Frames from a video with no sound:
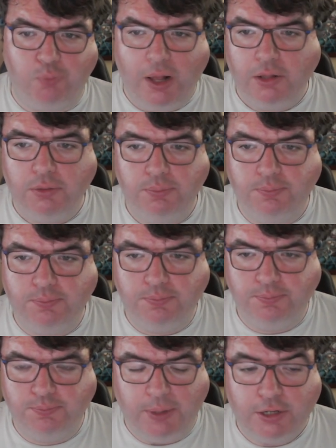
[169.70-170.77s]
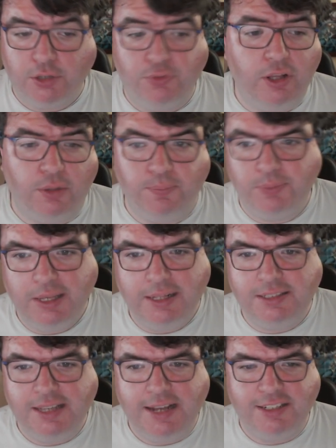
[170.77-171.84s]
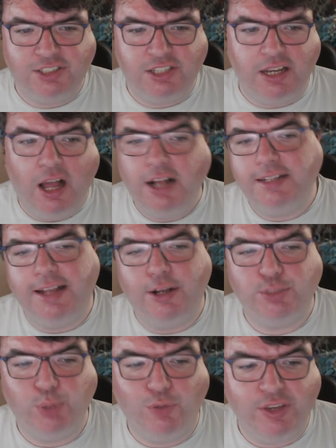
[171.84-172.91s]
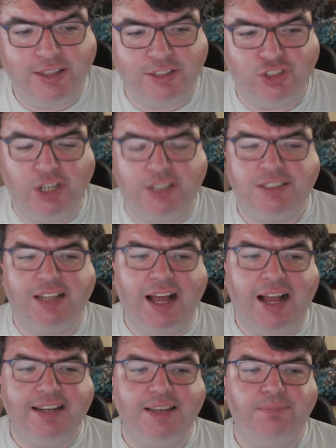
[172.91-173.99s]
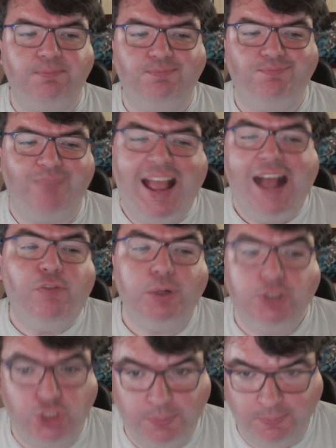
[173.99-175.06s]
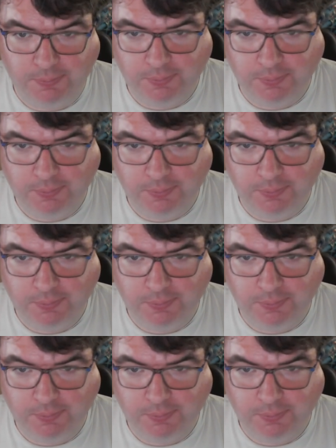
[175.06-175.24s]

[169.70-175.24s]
well, better film. Instead, it's a haunted house movie that's just kind of average.